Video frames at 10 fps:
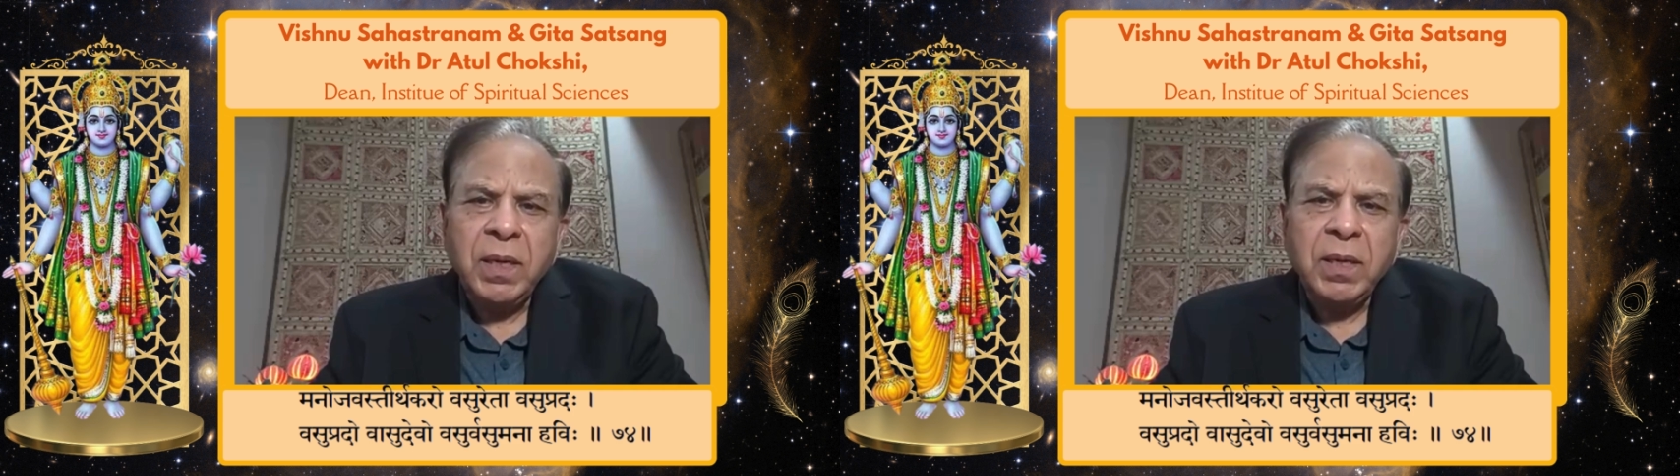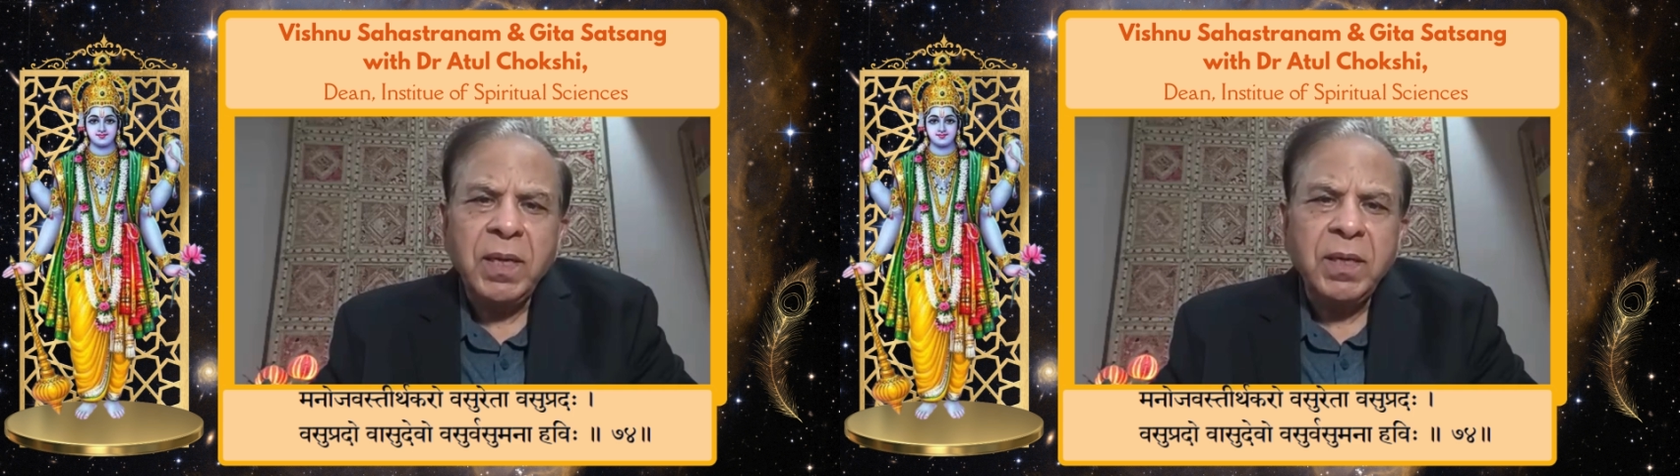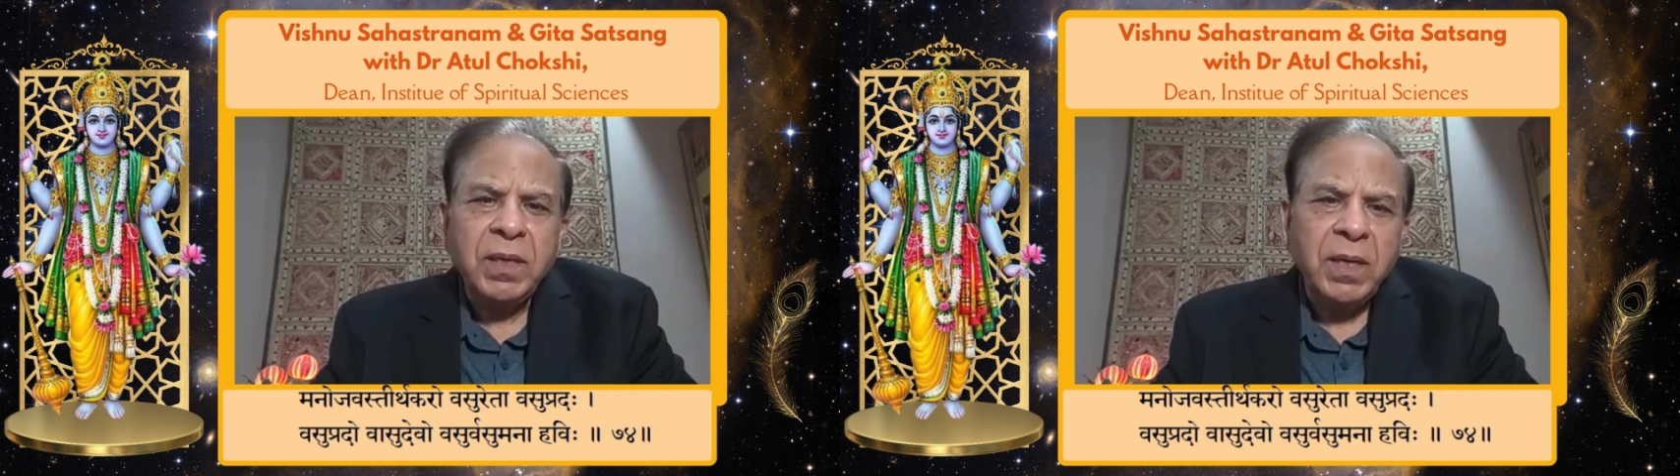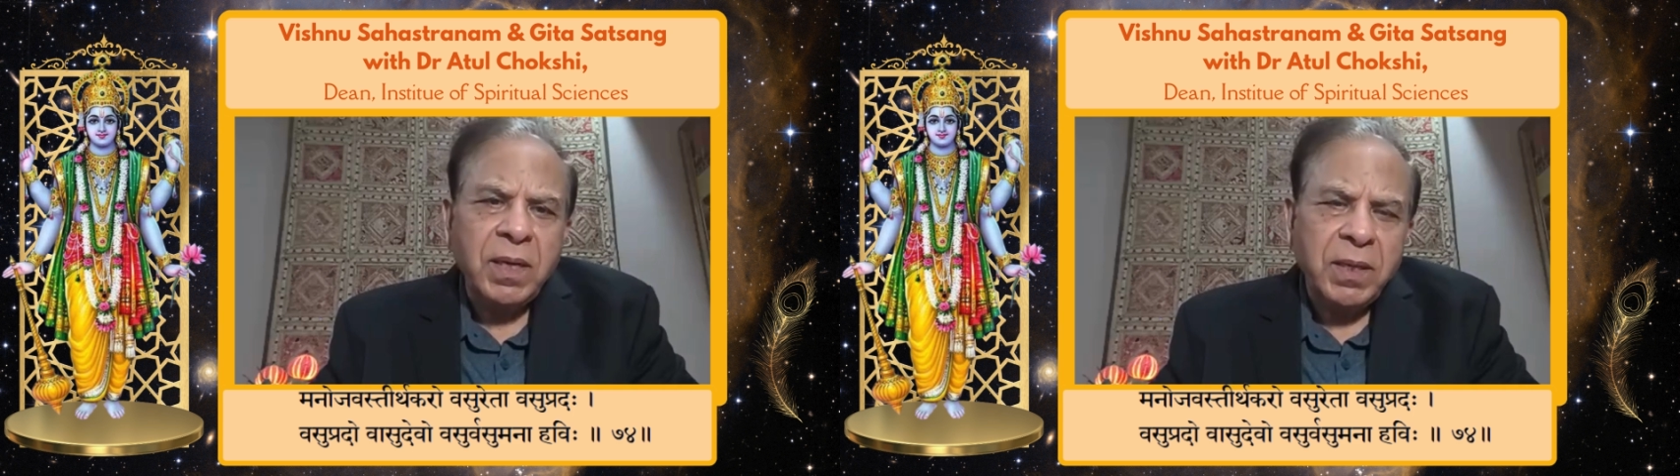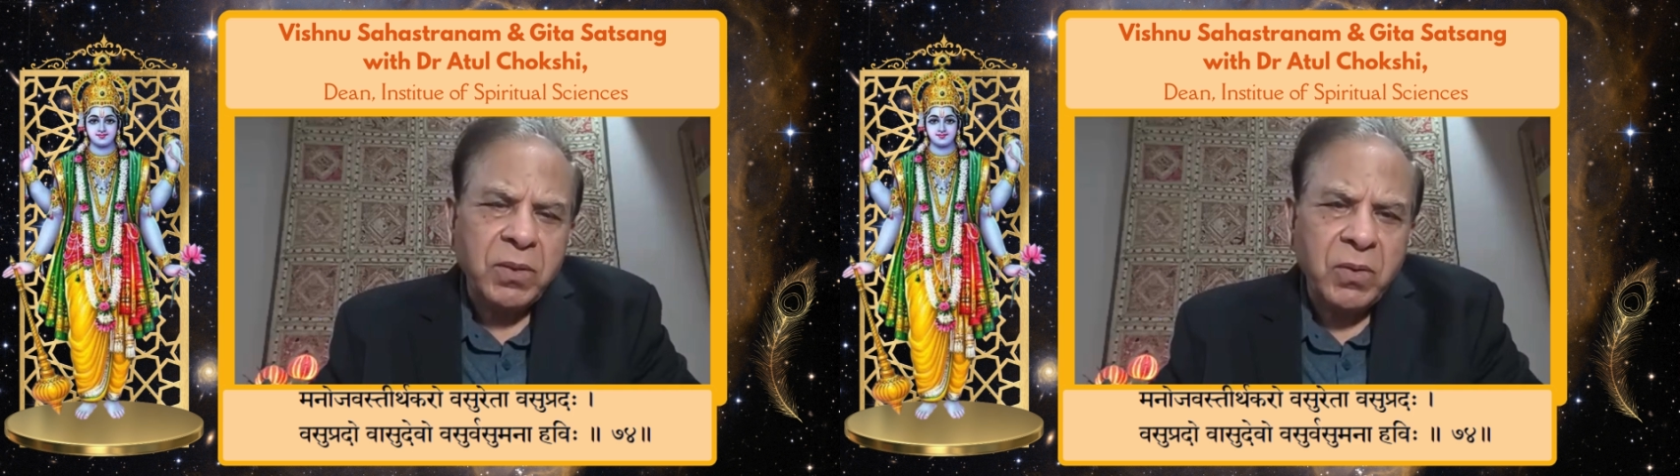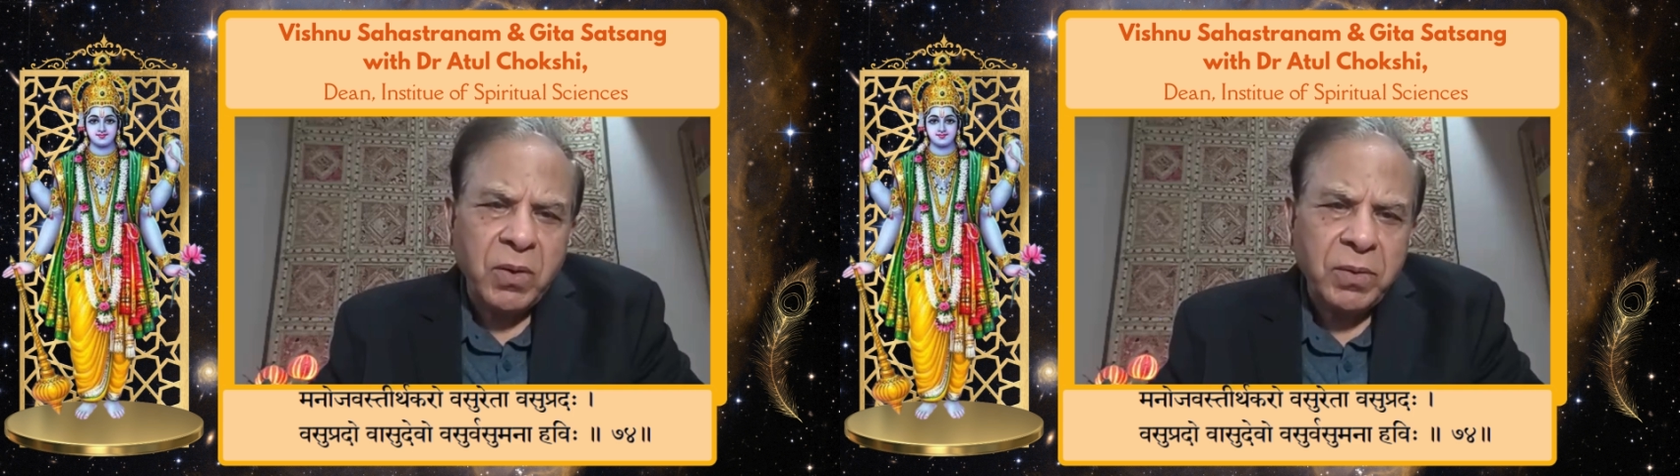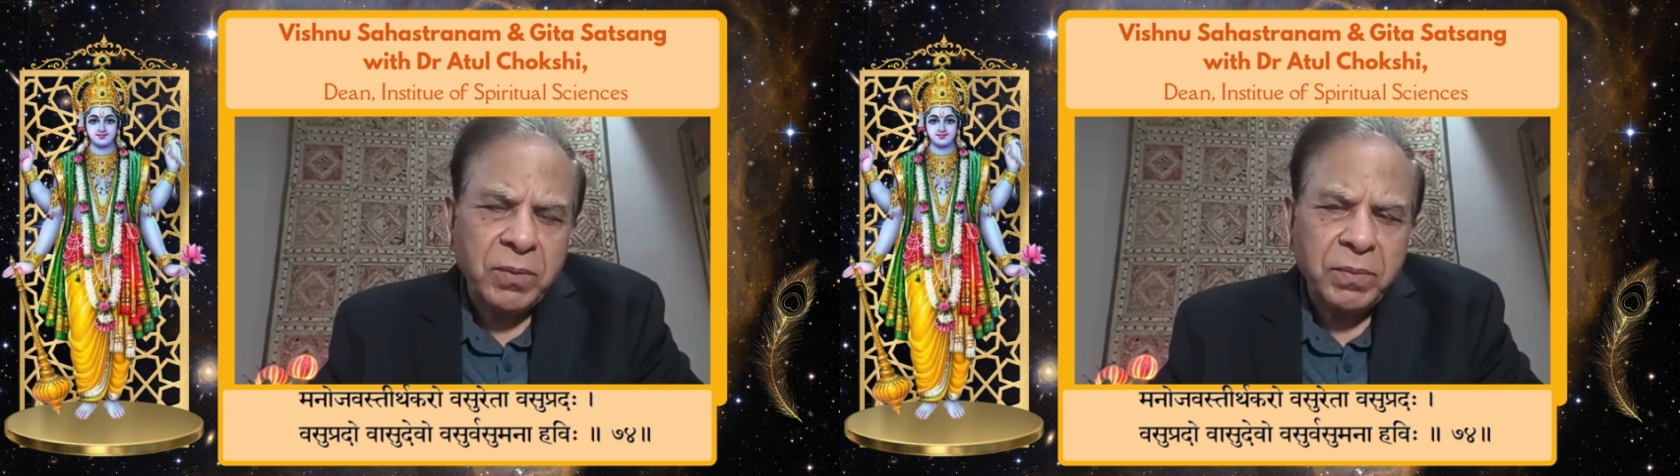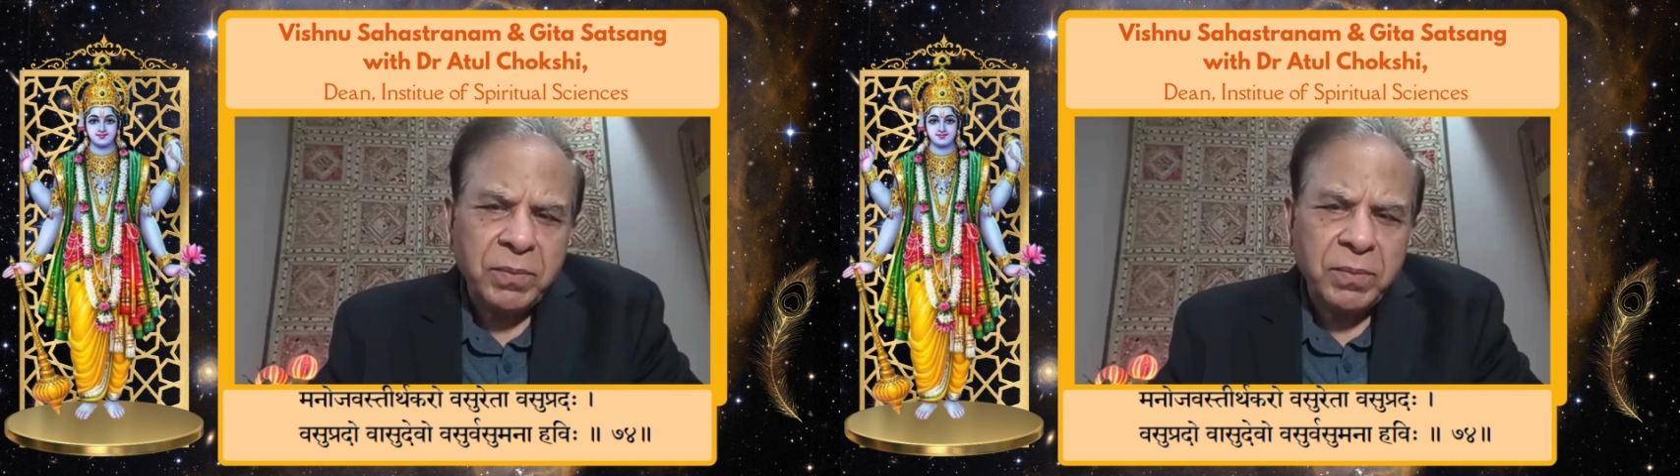they can realize God.